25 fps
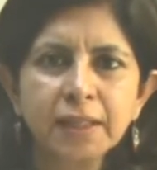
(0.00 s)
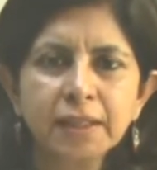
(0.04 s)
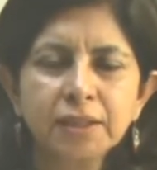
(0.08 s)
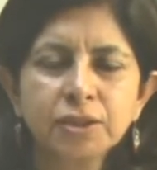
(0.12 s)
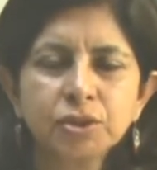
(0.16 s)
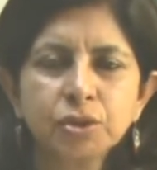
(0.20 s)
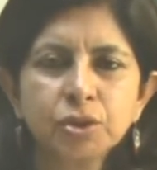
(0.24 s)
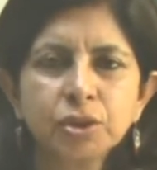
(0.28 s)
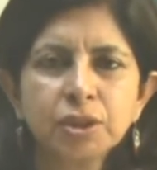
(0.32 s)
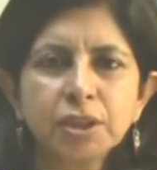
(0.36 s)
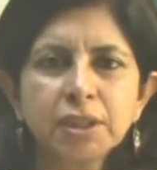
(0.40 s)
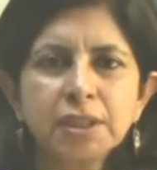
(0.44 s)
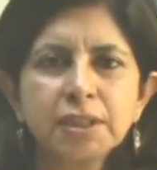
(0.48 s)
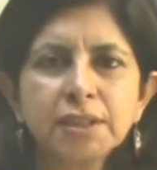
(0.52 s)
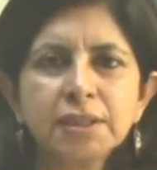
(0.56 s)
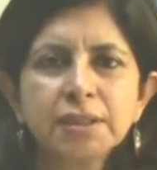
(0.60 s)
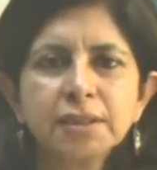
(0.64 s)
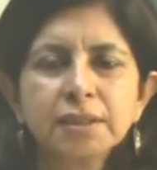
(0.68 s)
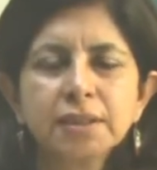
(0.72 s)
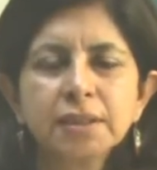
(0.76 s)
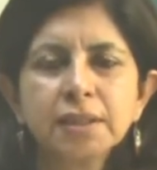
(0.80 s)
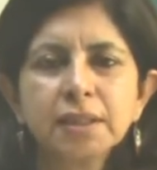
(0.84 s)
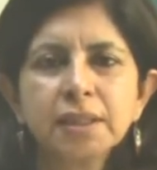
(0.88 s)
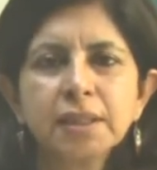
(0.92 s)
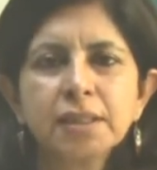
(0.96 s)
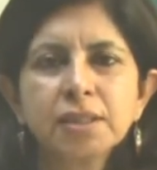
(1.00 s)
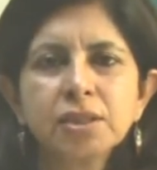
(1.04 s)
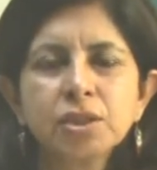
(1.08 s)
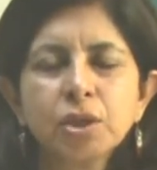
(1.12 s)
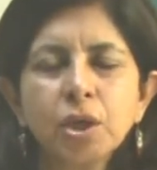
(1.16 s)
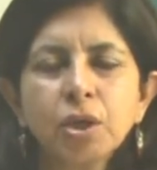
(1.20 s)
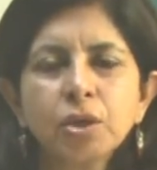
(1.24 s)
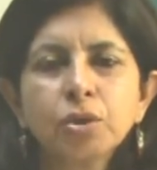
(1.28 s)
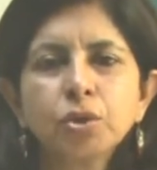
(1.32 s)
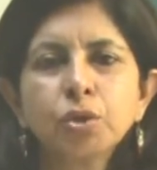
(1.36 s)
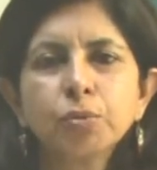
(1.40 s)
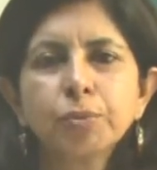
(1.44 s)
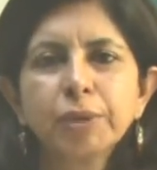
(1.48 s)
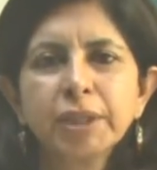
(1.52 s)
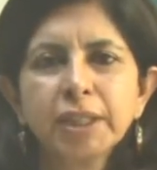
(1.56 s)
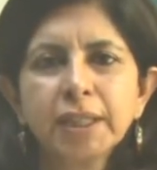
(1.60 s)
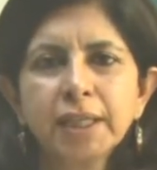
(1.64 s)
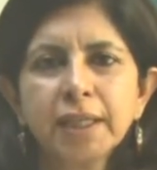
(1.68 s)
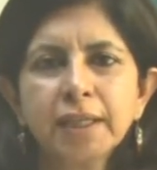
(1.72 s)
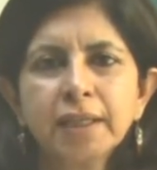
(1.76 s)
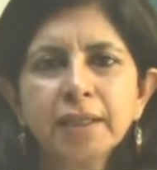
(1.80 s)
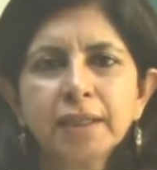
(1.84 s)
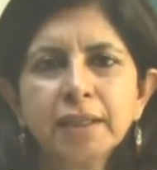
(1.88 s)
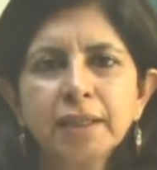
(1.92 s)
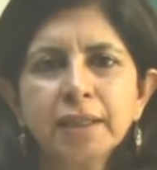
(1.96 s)
So these is not to be
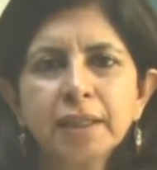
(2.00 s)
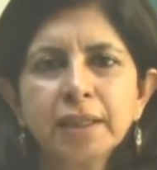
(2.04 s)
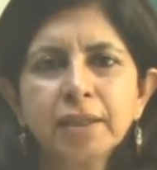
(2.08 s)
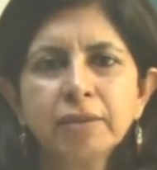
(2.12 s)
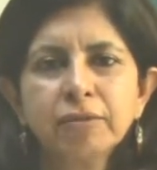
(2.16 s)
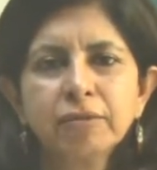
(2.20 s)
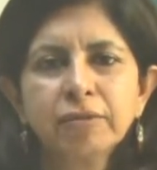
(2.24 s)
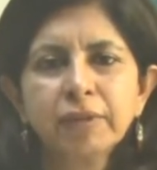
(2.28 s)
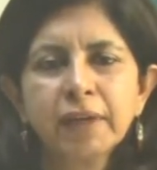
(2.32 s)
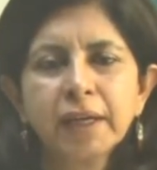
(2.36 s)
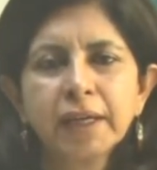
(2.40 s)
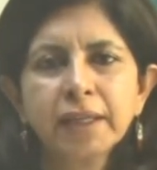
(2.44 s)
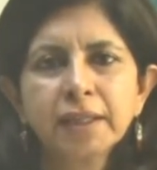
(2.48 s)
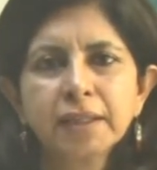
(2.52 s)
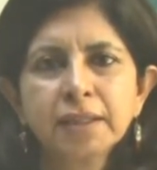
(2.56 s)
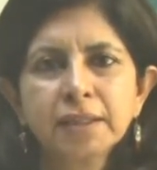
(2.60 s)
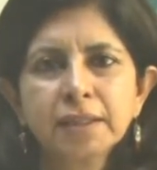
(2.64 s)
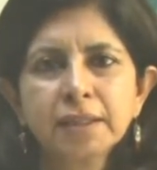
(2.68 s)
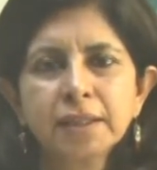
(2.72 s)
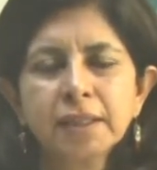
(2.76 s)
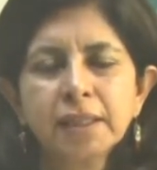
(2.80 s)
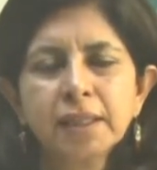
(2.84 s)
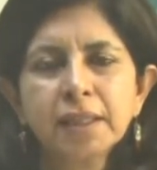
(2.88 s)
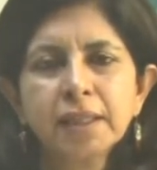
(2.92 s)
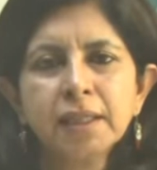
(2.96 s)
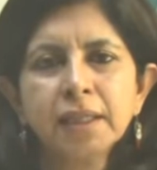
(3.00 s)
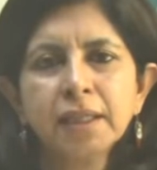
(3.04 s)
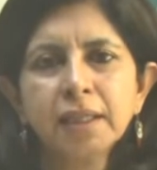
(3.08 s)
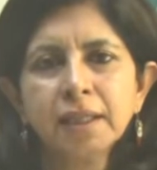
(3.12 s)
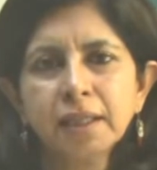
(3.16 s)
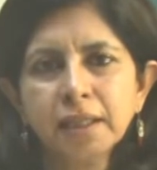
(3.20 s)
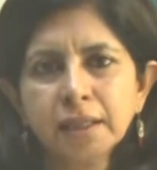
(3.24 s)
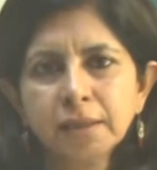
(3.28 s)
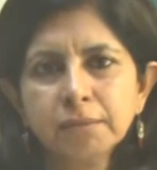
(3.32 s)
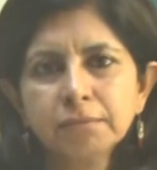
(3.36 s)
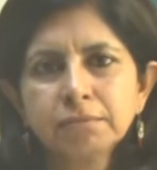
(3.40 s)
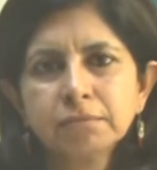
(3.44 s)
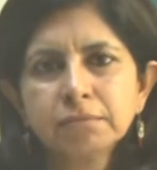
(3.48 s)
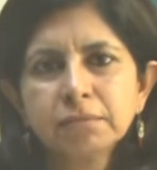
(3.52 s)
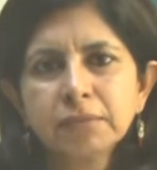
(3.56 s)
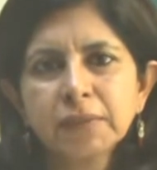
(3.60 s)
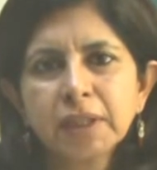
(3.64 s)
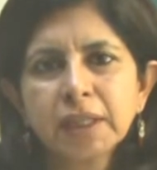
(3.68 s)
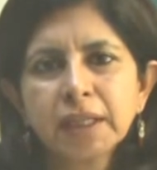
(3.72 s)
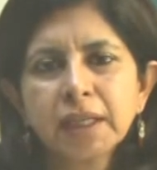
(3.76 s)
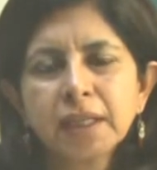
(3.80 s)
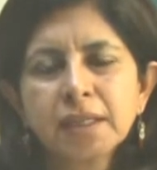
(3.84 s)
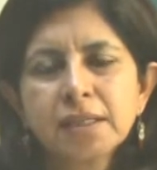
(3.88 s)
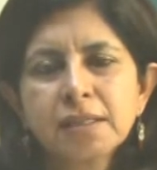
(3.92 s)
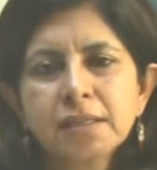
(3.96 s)
done. In fact,
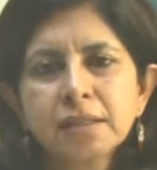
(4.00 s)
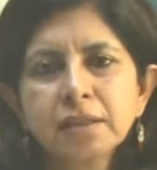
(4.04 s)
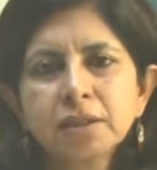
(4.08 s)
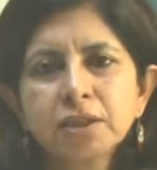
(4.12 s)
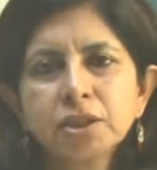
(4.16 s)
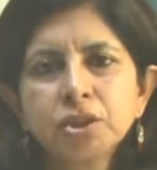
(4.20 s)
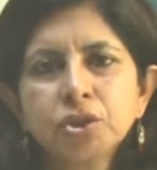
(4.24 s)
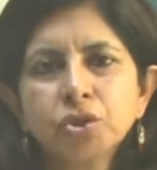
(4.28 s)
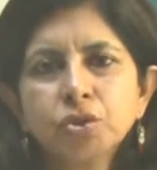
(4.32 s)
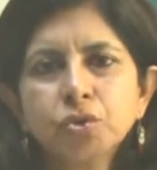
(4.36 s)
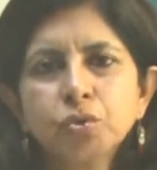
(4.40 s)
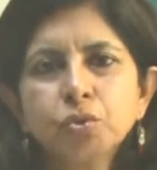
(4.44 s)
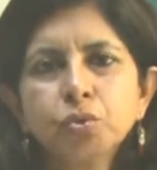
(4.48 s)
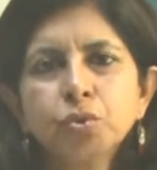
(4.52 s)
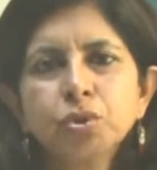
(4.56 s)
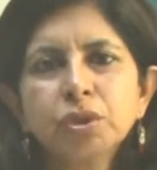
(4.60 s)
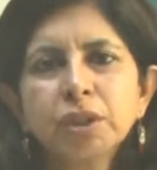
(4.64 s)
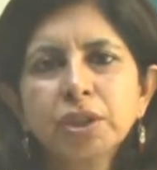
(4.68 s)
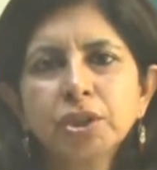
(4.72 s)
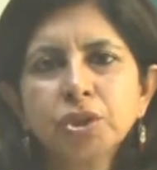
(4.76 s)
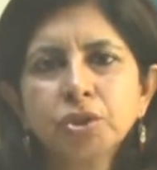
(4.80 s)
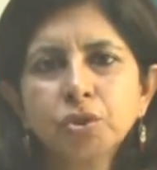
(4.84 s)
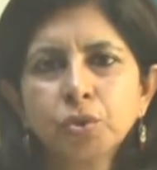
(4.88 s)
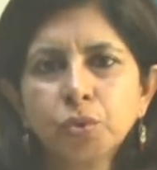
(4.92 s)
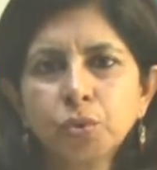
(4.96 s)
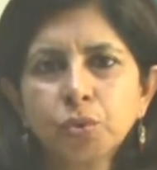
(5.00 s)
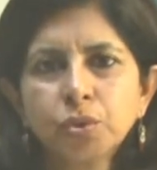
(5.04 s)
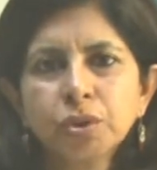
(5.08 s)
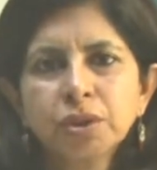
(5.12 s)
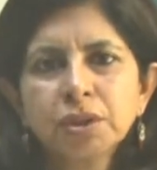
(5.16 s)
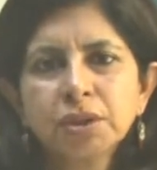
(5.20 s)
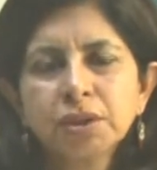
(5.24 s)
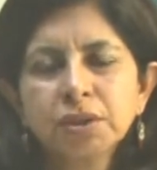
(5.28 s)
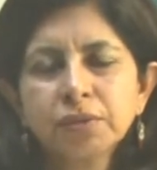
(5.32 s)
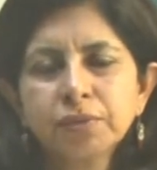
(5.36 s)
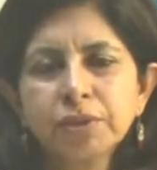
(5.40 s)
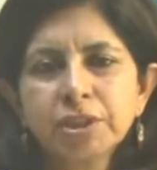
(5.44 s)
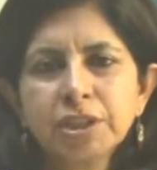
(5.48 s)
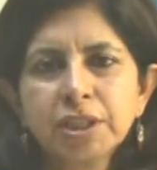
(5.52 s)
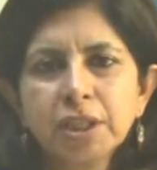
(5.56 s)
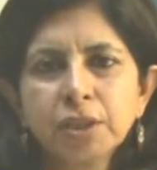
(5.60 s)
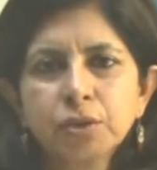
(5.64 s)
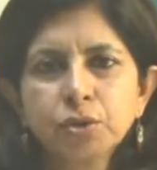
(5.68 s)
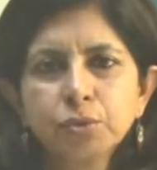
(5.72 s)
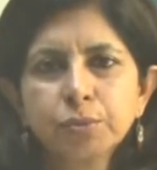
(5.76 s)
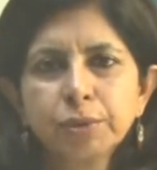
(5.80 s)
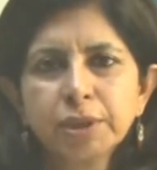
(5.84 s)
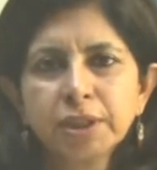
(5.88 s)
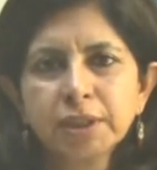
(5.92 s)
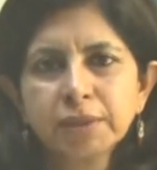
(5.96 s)
there are certain do's and don'ts which
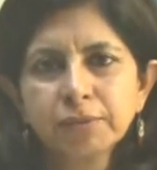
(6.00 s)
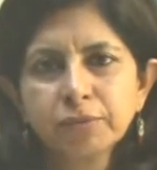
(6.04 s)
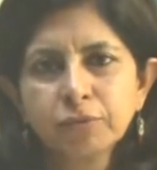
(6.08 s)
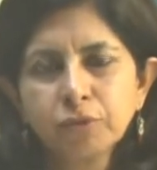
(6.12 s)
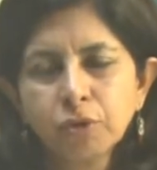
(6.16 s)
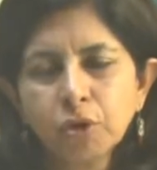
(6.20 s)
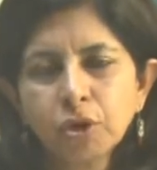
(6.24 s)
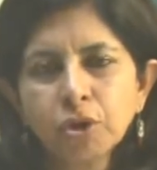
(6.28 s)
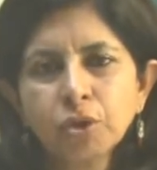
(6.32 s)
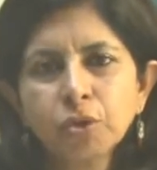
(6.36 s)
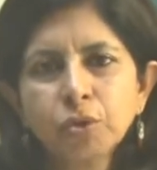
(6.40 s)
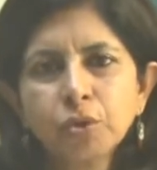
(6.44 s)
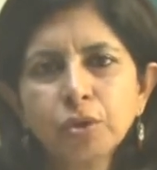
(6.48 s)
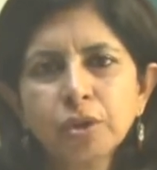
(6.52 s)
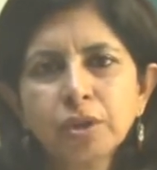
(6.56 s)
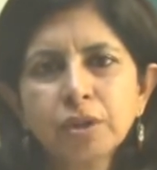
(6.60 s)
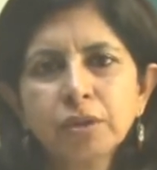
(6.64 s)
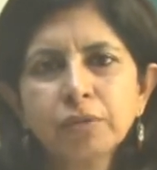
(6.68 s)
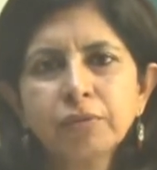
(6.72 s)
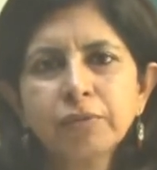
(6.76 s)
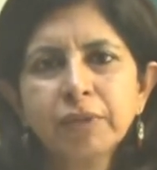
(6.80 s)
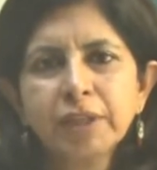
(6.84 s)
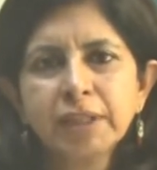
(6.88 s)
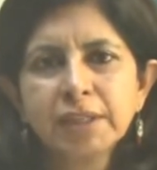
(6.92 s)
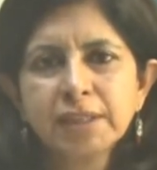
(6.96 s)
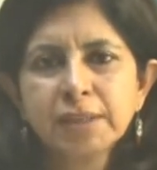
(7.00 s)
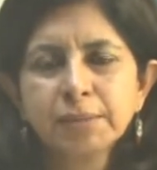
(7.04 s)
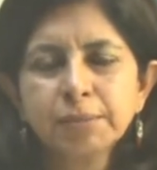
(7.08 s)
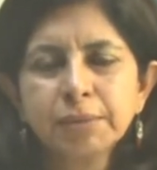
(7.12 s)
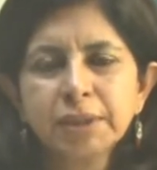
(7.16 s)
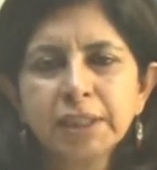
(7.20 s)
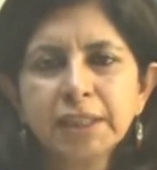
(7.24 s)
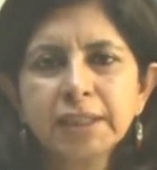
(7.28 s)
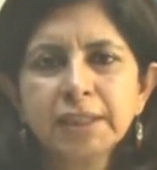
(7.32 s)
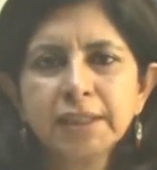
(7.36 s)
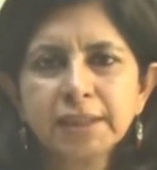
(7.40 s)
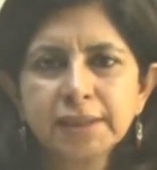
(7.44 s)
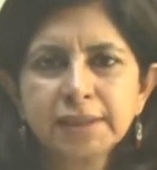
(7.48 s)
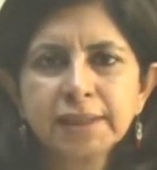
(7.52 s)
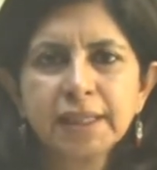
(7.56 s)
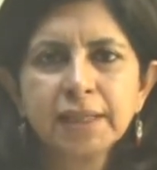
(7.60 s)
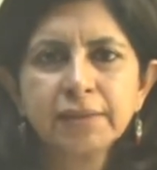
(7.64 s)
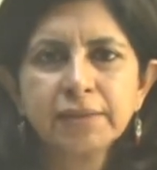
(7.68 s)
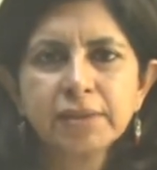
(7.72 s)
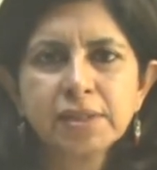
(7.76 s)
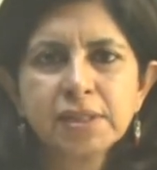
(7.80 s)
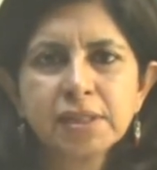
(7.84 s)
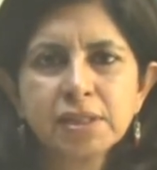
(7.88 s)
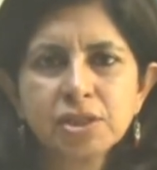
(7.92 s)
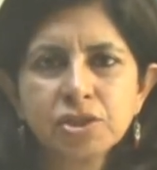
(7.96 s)
are to be followed when somebody does
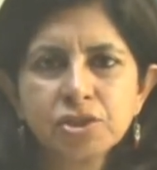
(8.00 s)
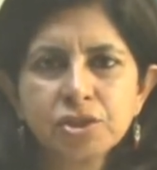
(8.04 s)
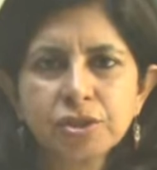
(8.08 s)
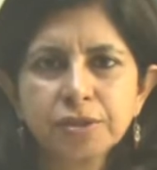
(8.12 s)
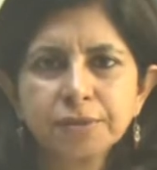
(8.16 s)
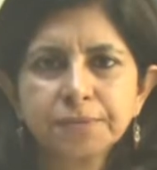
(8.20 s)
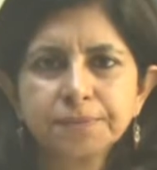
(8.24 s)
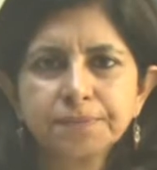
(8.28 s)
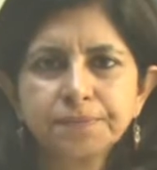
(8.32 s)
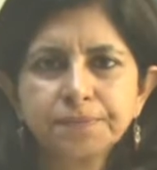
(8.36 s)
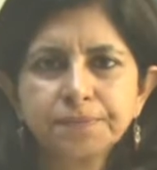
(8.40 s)
have a seizure.